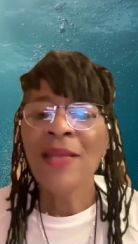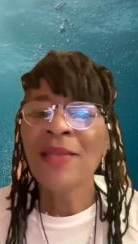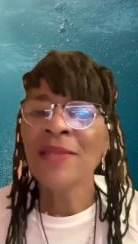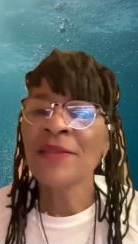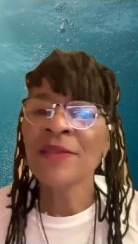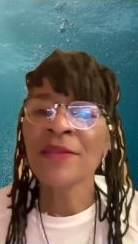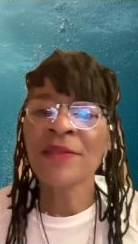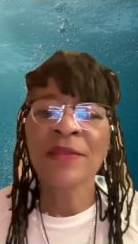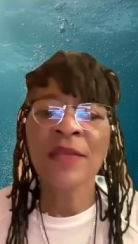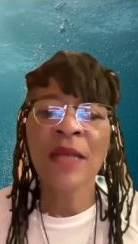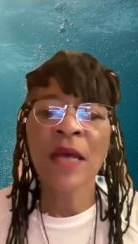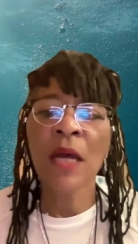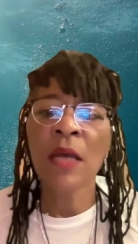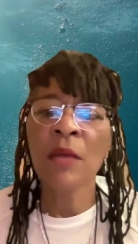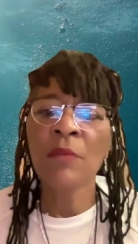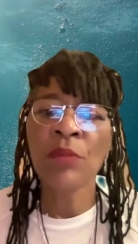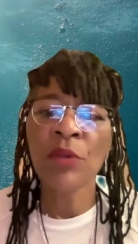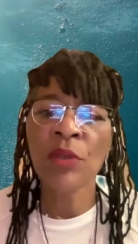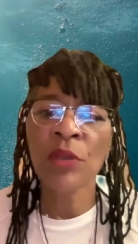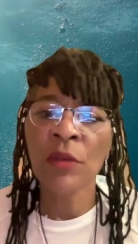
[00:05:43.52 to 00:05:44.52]
It's a
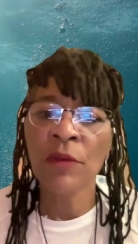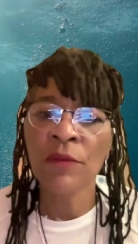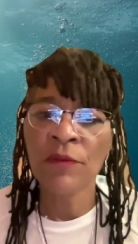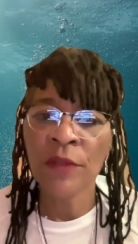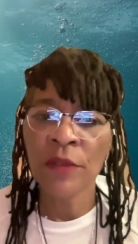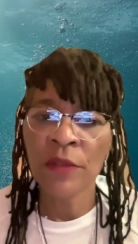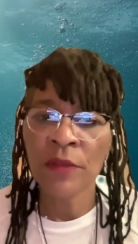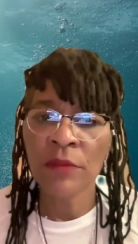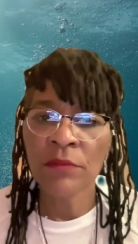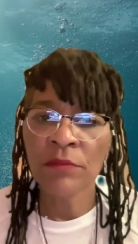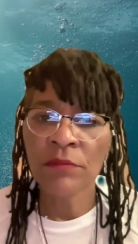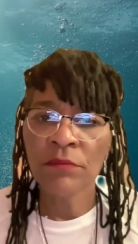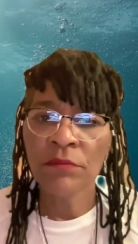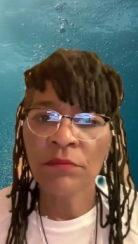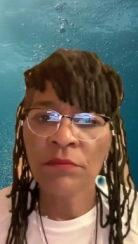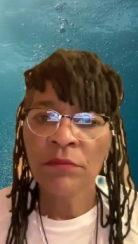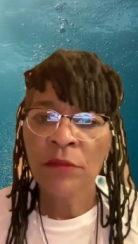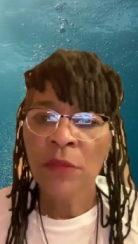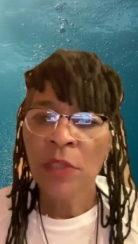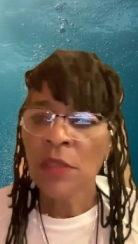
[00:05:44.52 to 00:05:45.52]
sign, beloved,
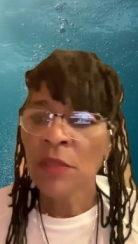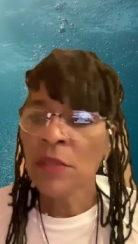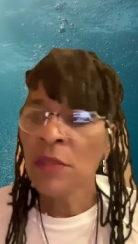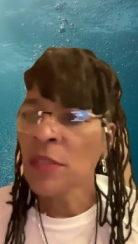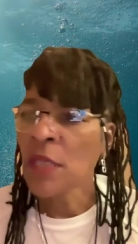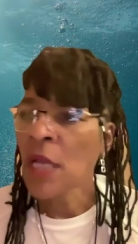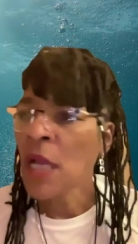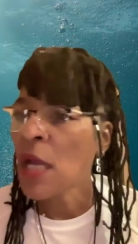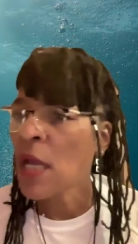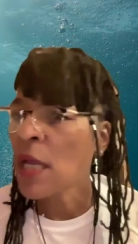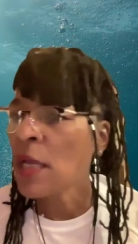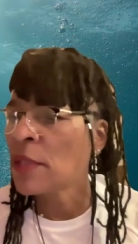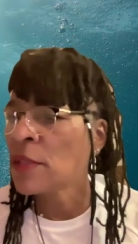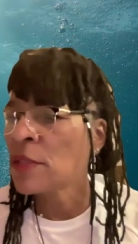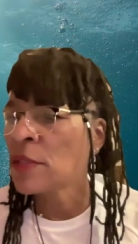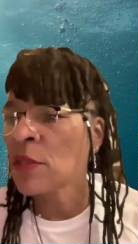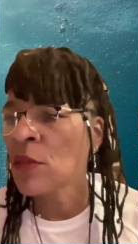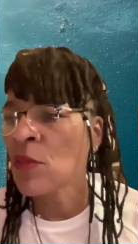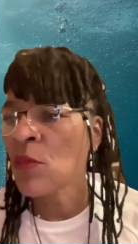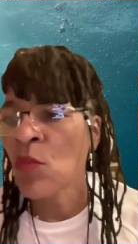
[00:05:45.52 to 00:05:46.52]

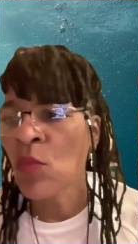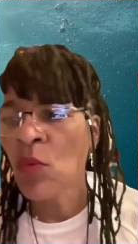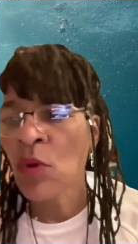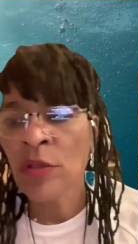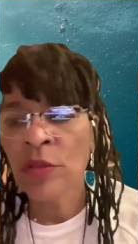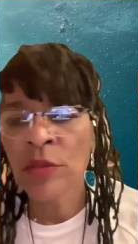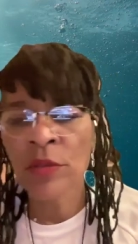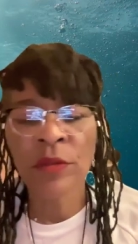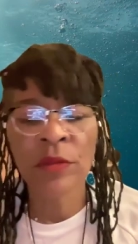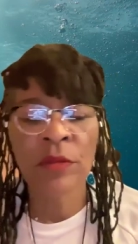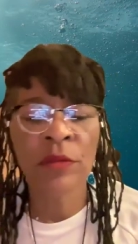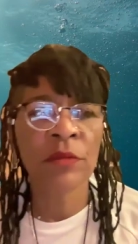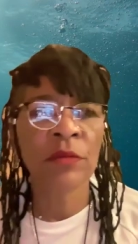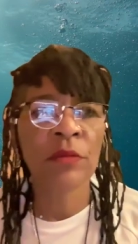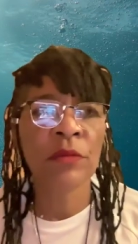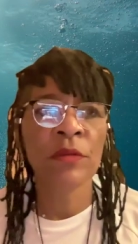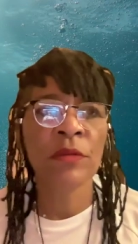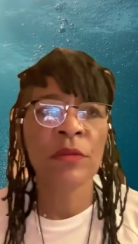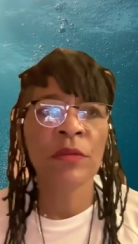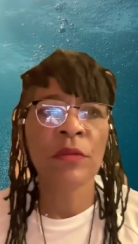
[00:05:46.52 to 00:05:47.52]
signs and wonders
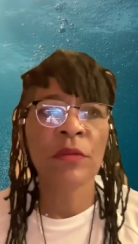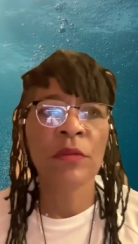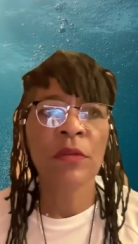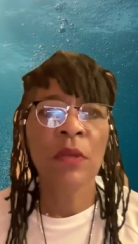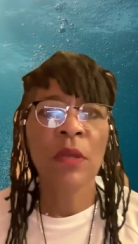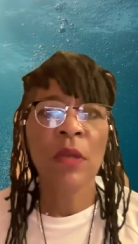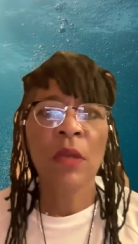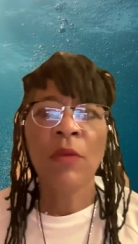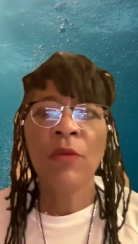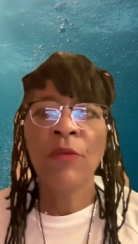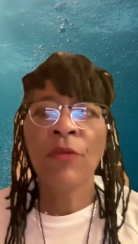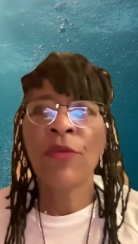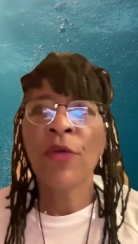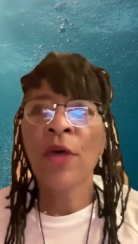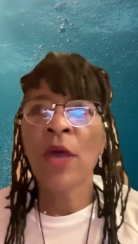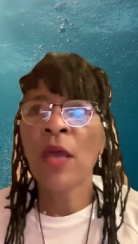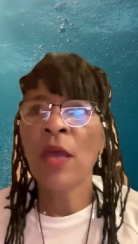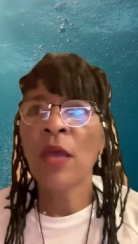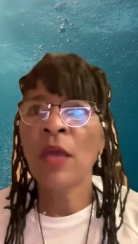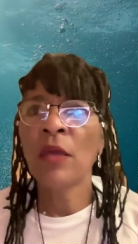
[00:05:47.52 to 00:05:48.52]

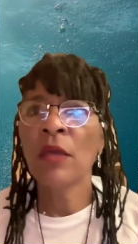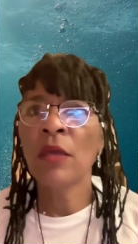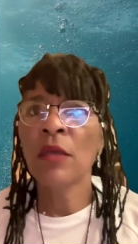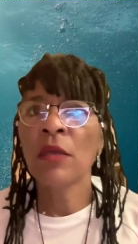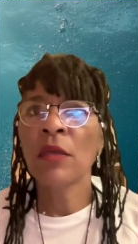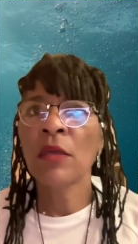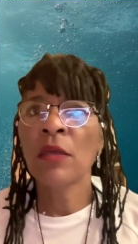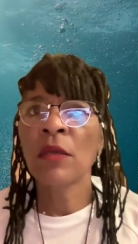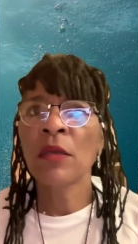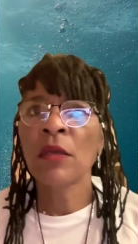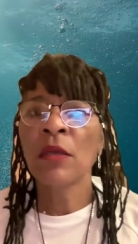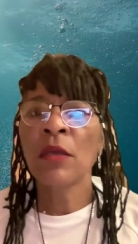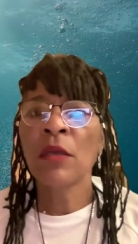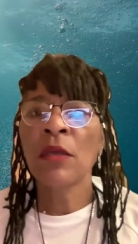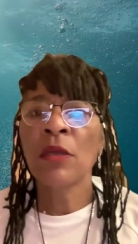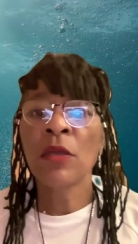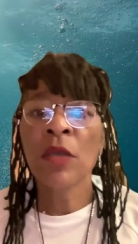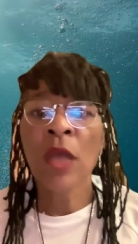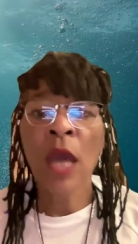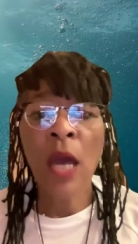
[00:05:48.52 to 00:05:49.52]
that
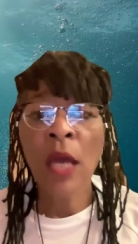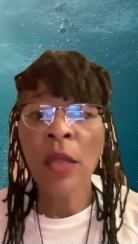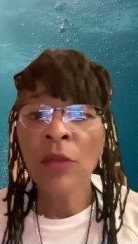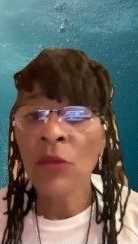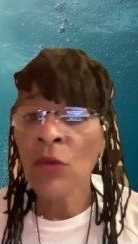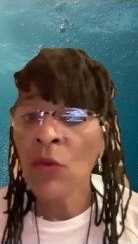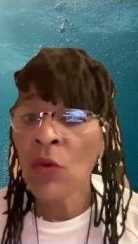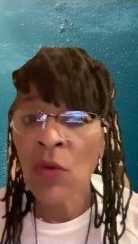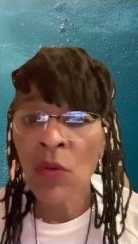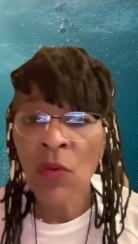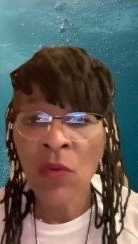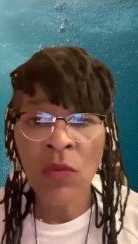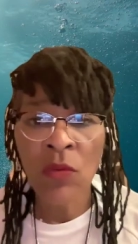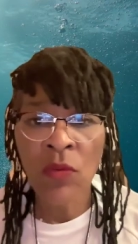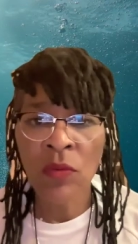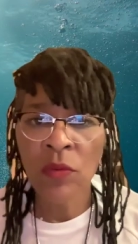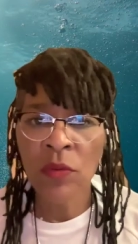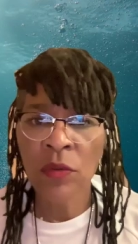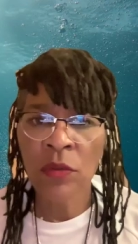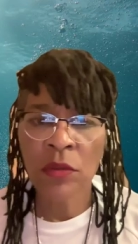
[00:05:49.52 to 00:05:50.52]
y'all know
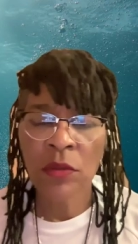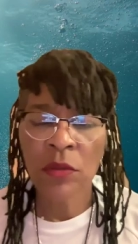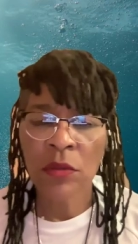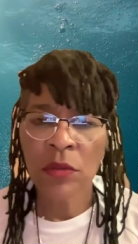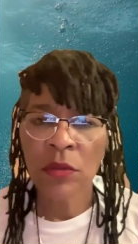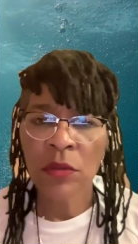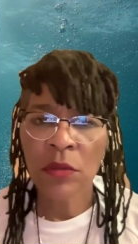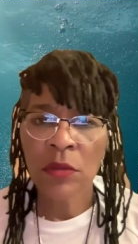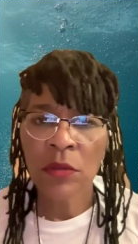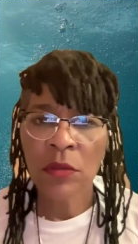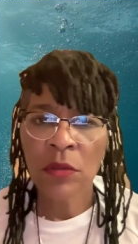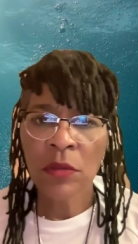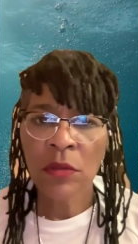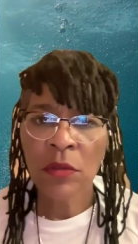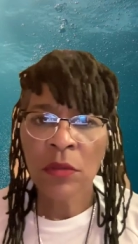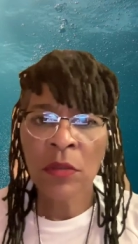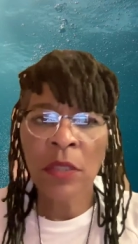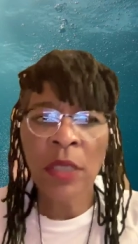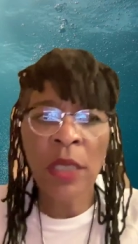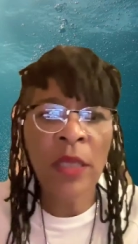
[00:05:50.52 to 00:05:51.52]

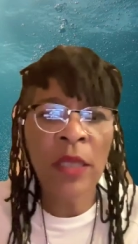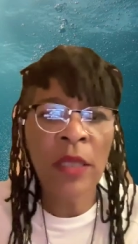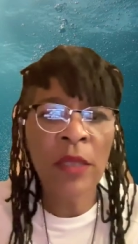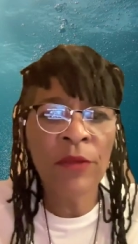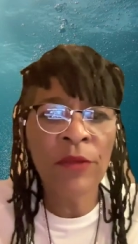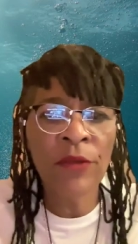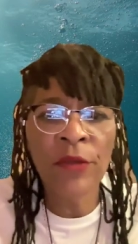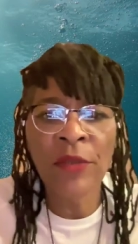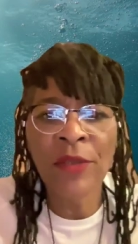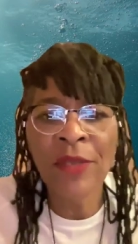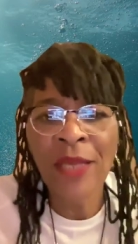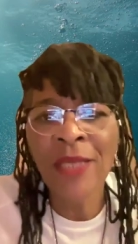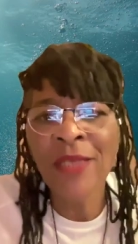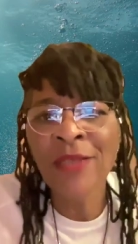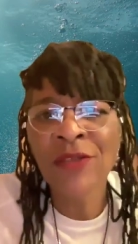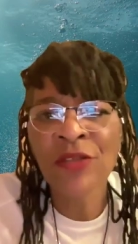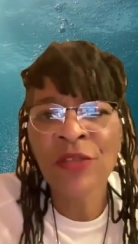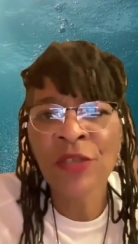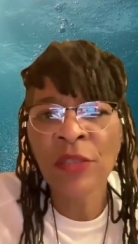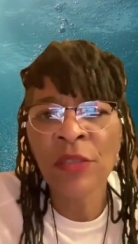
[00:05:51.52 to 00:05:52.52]
that the
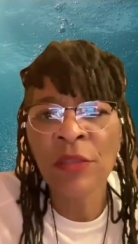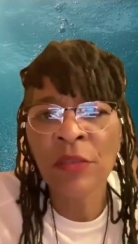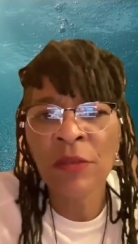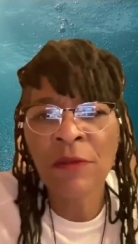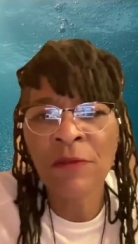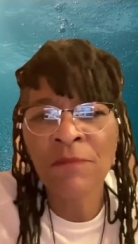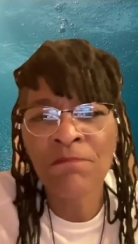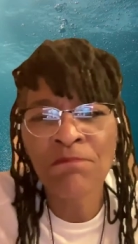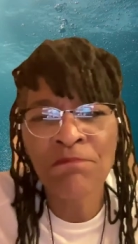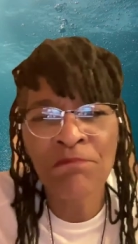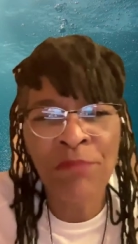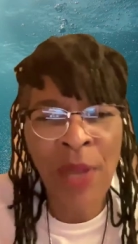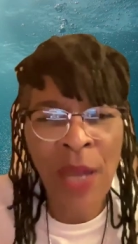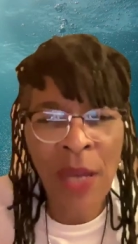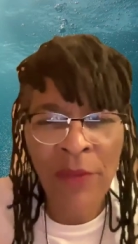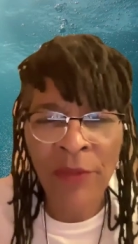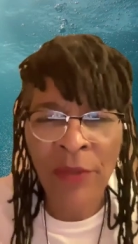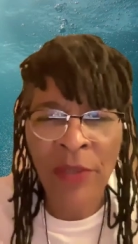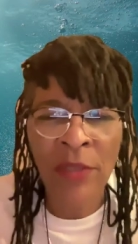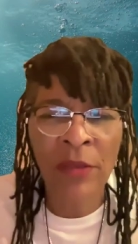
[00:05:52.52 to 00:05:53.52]
nations
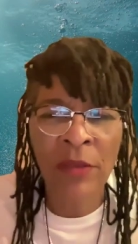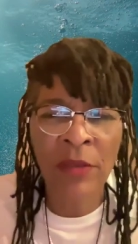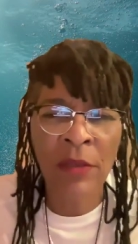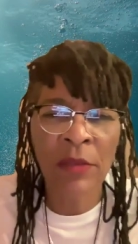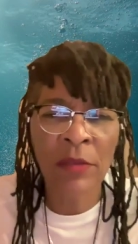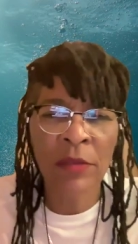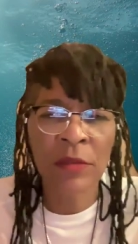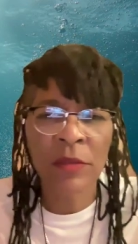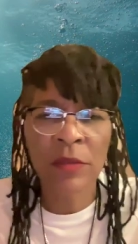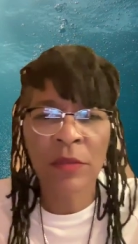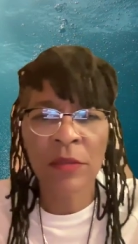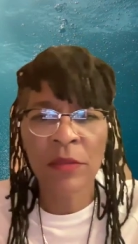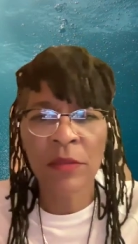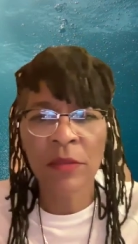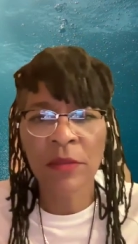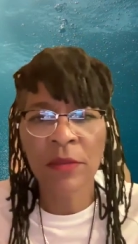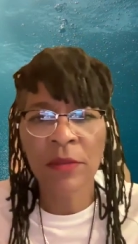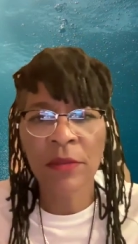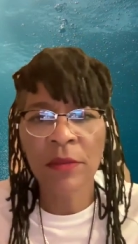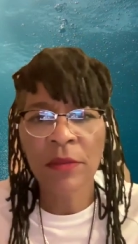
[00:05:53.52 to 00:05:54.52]
buried us,
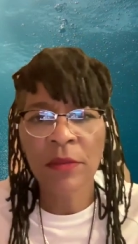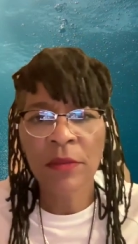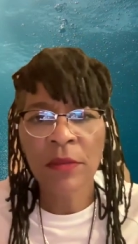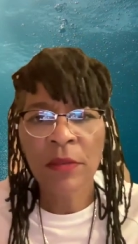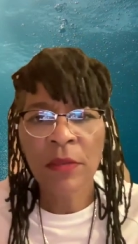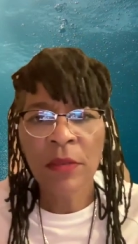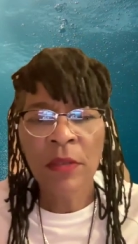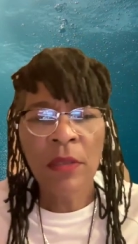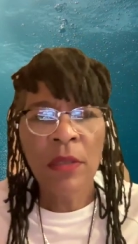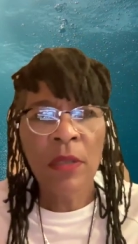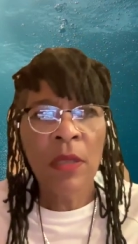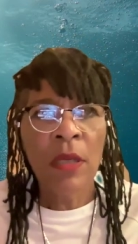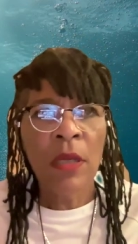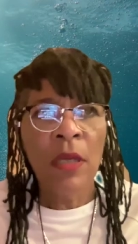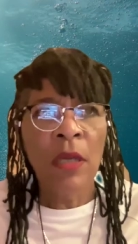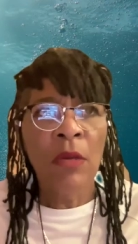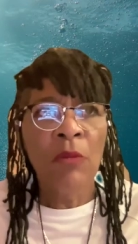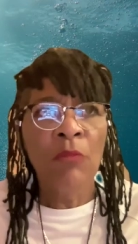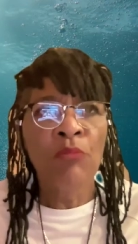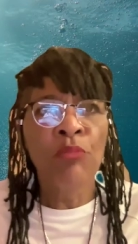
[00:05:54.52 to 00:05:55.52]

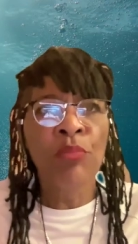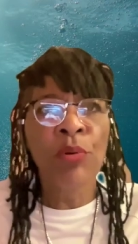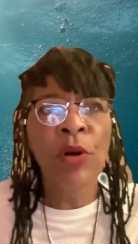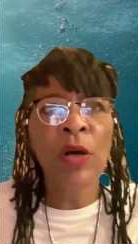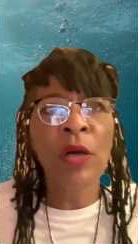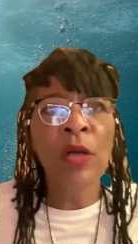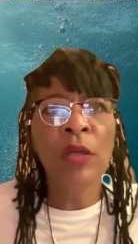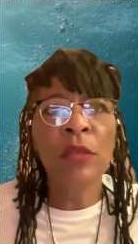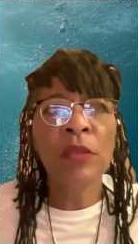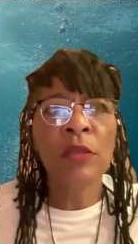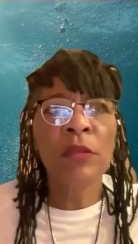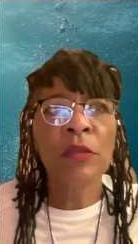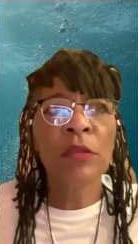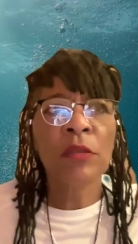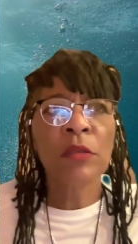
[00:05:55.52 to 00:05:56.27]
but